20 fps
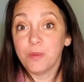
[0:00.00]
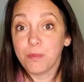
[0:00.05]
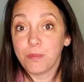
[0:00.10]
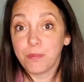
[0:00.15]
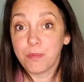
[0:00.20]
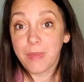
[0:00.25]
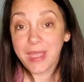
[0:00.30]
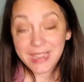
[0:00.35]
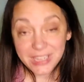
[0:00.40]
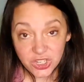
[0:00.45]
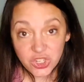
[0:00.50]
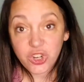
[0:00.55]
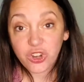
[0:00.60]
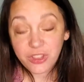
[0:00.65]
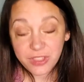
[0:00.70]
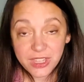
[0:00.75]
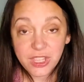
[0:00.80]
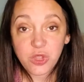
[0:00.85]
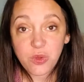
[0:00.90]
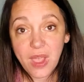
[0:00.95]
make sure
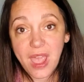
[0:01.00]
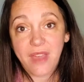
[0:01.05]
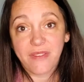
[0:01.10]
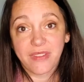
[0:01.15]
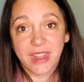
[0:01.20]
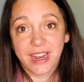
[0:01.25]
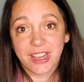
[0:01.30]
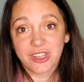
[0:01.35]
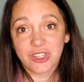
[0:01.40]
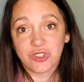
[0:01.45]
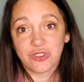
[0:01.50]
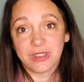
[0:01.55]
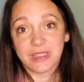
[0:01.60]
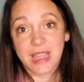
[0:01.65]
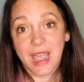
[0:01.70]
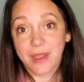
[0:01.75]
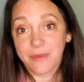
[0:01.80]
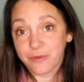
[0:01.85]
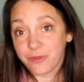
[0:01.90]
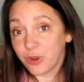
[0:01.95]
that you have that extra
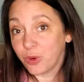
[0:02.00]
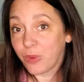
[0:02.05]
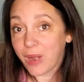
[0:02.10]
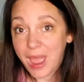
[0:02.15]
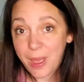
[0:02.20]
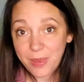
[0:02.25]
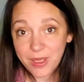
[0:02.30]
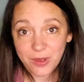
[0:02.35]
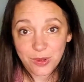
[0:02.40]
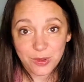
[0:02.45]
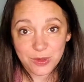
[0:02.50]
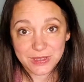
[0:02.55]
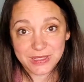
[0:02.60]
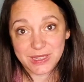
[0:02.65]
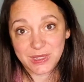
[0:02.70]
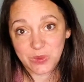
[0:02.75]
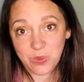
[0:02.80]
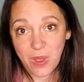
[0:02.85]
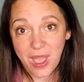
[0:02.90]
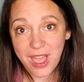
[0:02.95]
time for rabbit holes
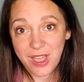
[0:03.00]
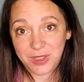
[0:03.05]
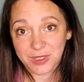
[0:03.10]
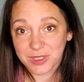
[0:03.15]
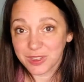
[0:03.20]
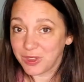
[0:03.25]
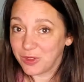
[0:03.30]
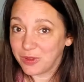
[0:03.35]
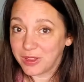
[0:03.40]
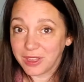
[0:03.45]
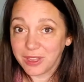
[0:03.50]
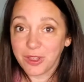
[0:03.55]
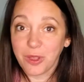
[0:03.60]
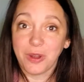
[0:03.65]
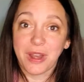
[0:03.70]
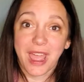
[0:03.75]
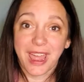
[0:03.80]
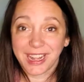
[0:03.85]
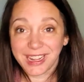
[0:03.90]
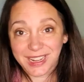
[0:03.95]
as well so you can go
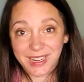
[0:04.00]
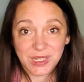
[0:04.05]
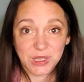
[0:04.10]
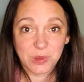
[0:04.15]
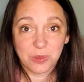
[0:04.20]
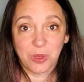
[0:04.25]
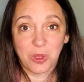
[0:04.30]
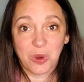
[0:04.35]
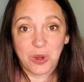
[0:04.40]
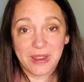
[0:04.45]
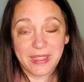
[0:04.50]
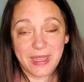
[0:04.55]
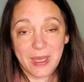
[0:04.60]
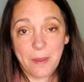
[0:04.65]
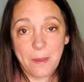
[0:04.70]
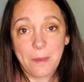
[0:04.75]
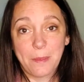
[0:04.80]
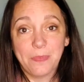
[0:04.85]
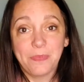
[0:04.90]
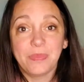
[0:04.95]
down and explore them.
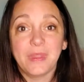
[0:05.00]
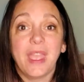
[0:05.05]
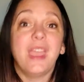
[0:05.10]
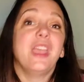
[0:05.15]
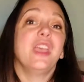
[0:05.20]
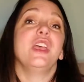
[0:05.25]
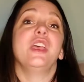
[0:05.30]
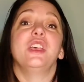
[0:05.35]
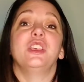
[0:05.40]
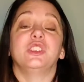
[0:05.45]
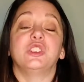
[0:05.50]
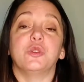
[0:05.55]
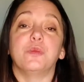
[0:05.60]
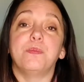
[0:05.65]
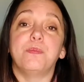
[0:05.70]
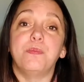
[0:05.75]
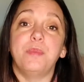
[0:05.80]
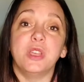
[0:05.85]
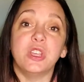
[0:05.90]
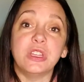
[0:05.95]
So
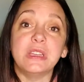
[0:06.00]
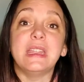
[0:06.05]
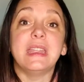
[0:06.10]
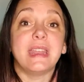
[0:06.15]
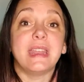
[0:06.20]
build in